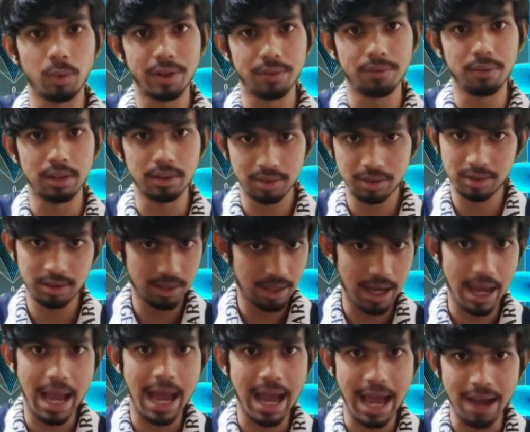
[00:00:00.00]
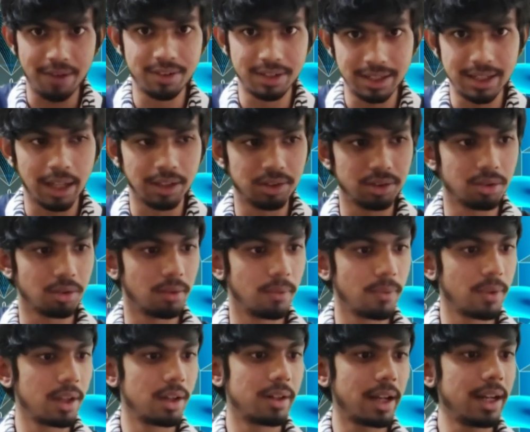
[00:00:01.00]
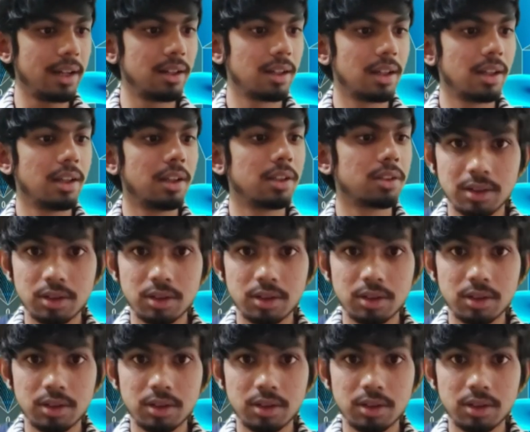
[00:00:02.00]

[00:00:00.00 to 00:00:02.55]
wavelengths. I haven't done so, right?